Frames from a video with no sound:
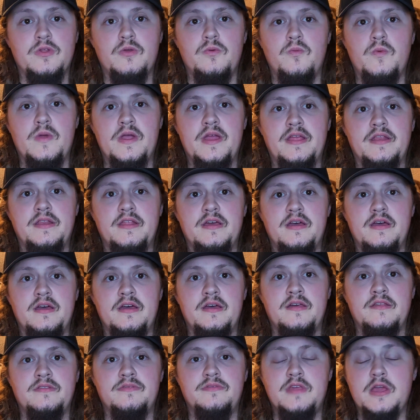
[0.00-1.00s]
When
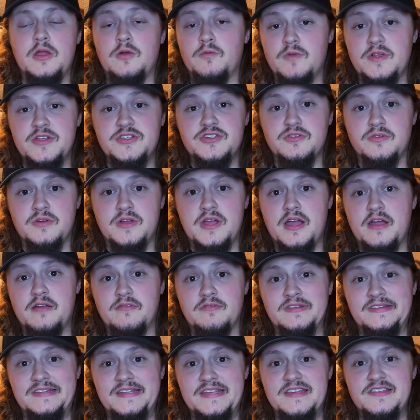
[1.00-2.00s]
the original cut
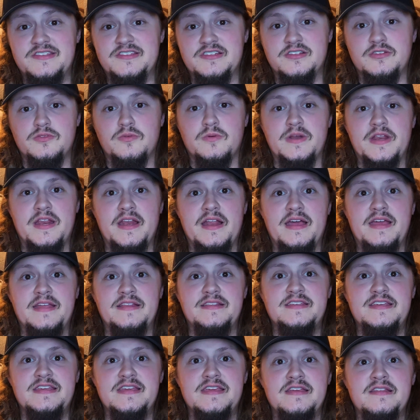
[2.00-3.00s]
released in
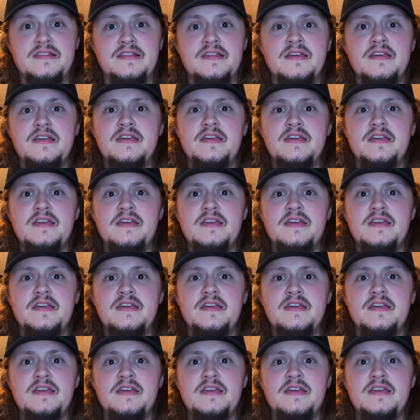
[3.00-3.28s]
2019,